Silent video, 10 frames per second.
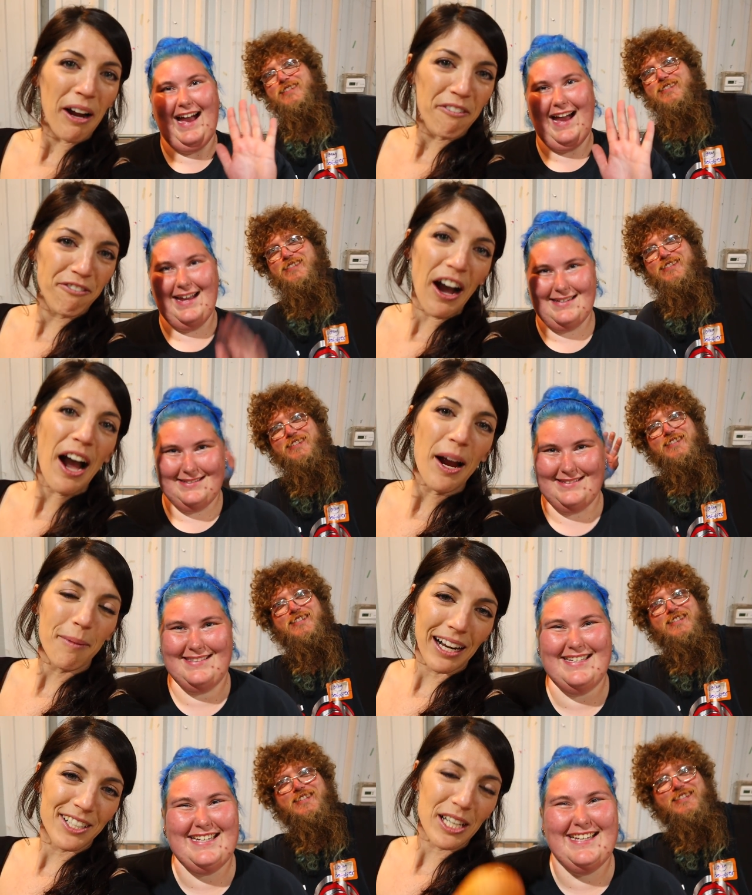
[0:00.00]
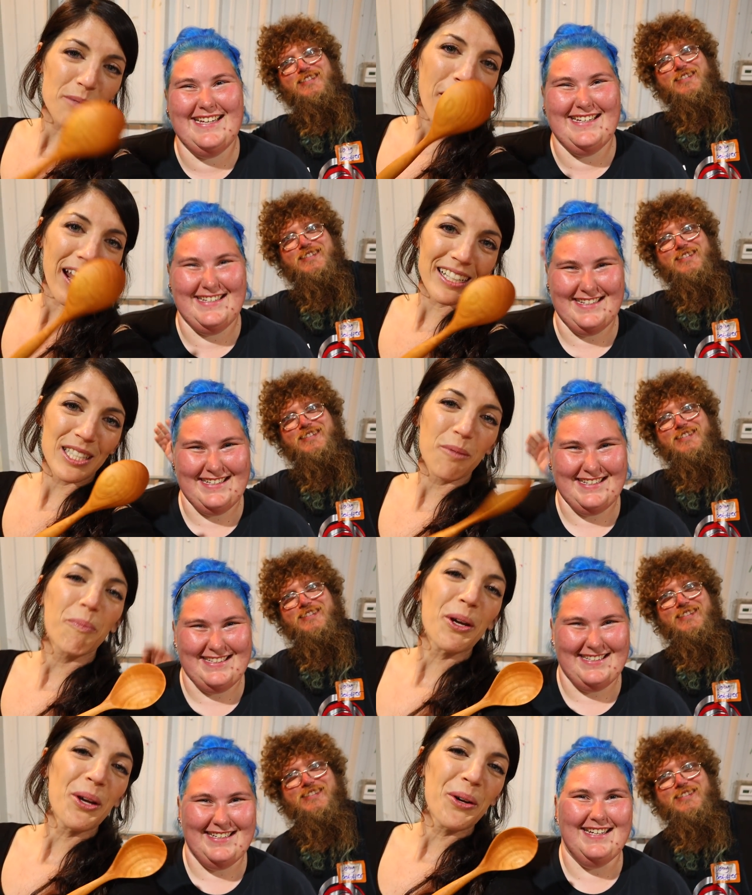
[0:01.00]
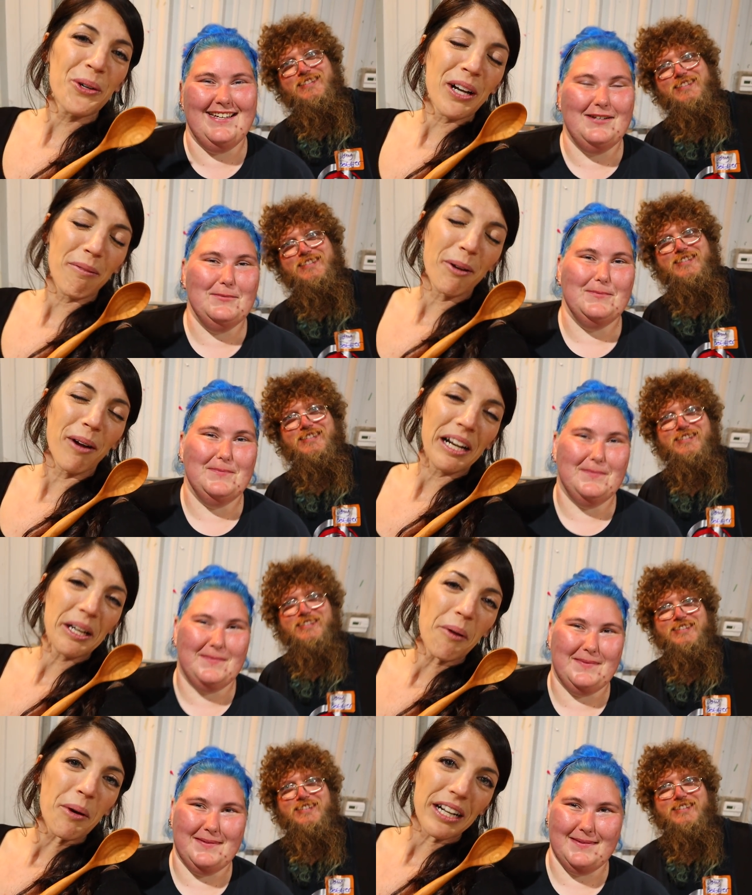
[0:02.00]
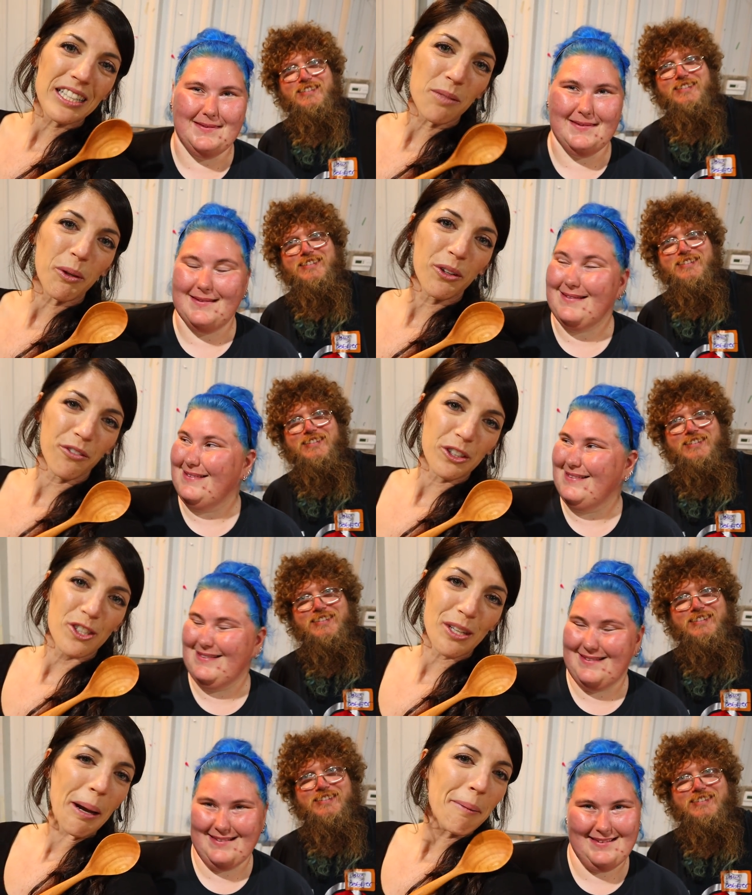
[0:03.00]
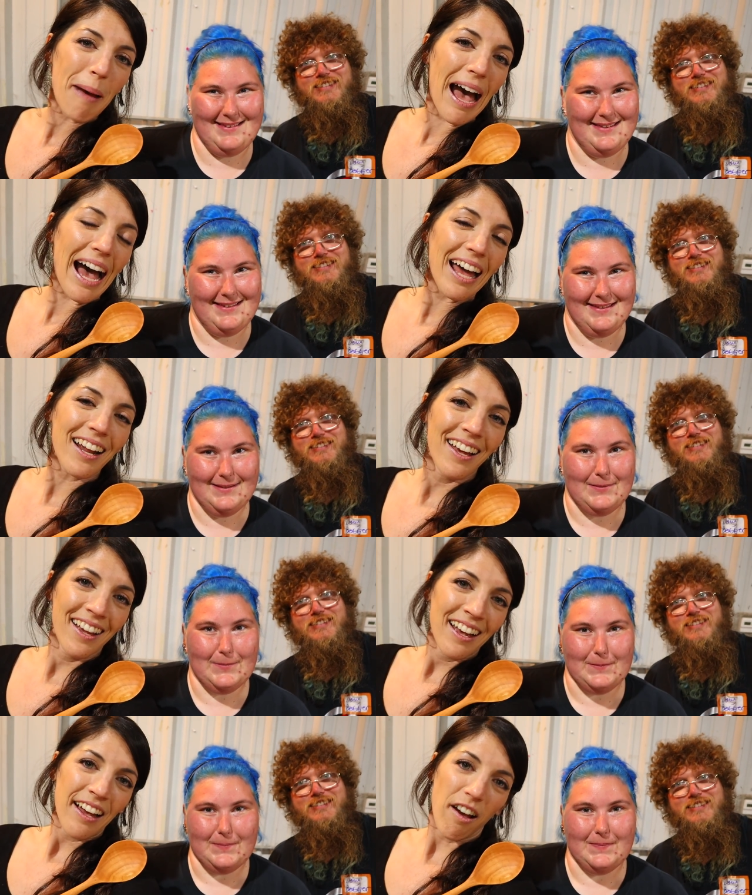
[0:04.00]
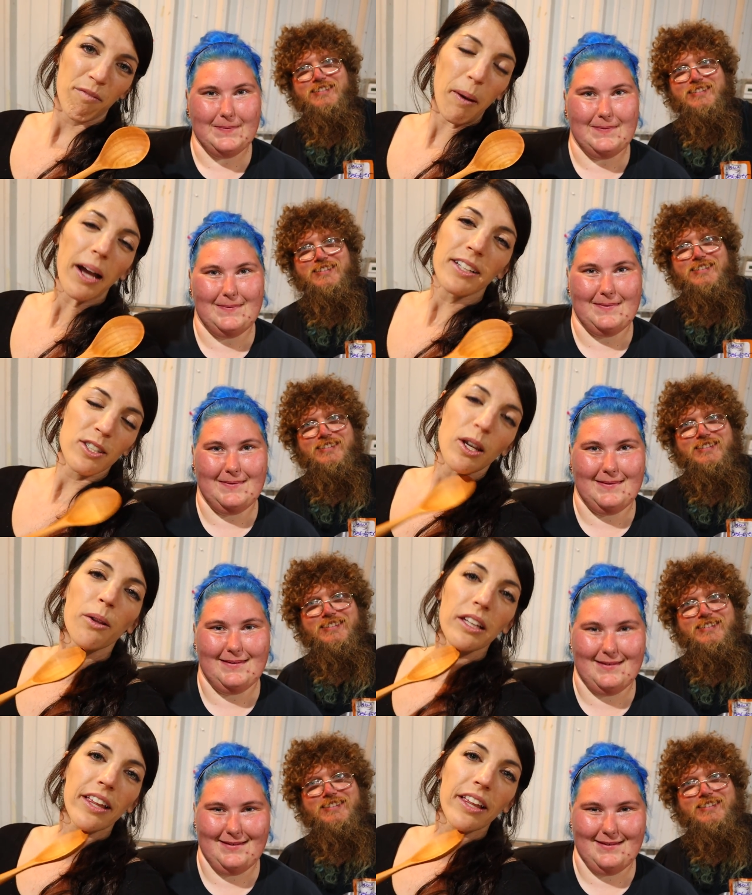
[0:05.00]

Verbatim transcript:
Speaker 1: Bar Farm and I just bought a spoon. I've been wanting a wooden spoon for so bad. I've bugged the